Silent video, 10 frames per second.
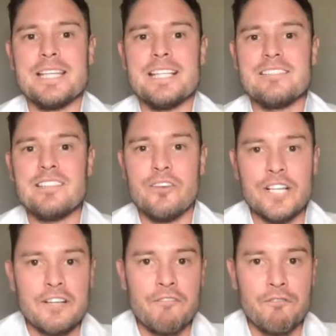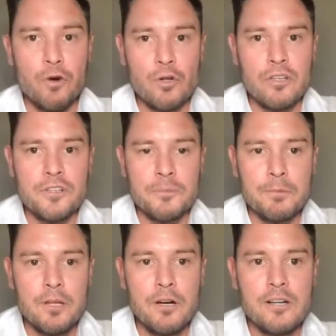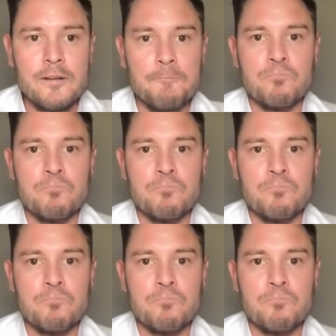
Is there any fall on the block?